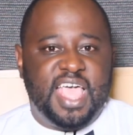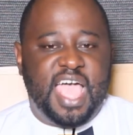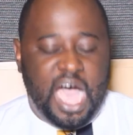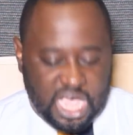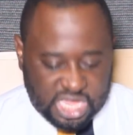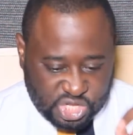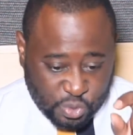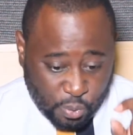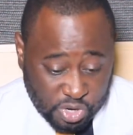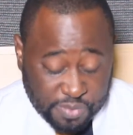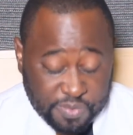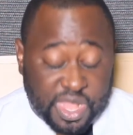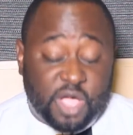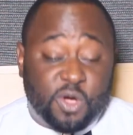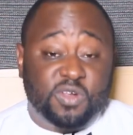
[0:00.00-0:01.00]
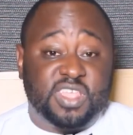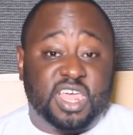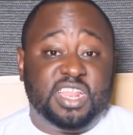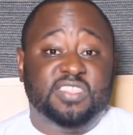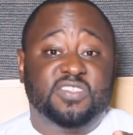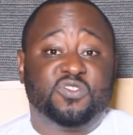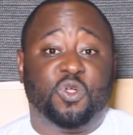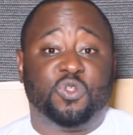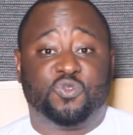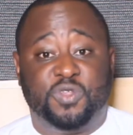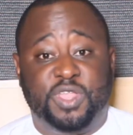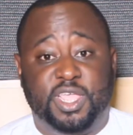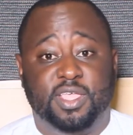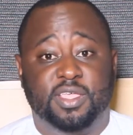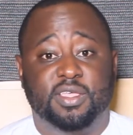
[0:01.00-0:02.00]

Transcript: as to what miracles are installed today.